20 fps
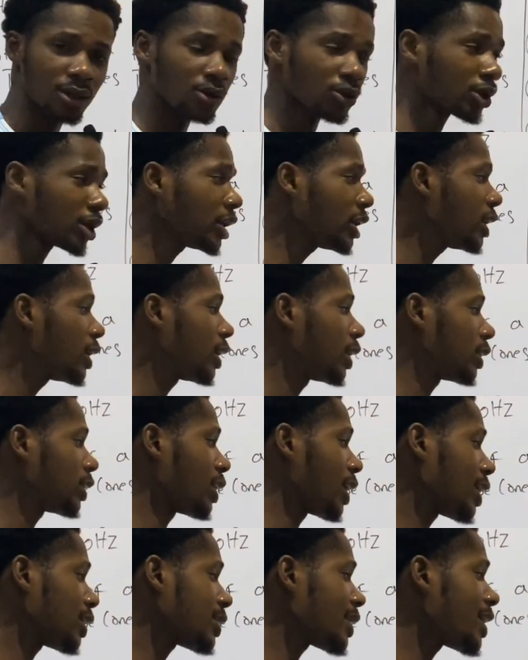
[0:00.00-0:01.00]
Okay,
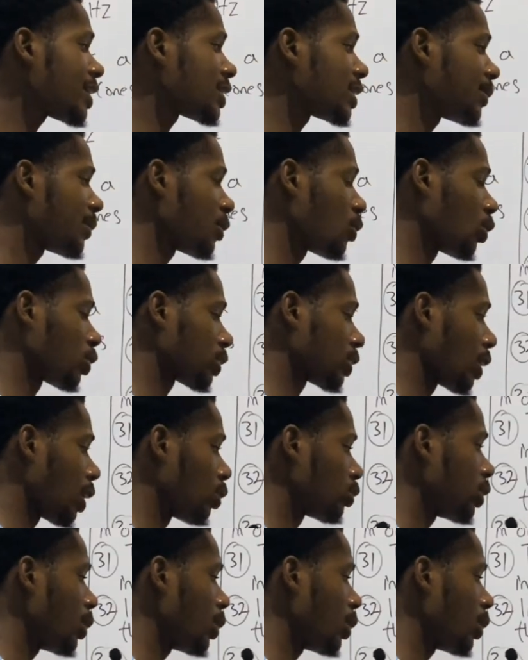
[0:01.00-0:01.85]
the answer is simply what now?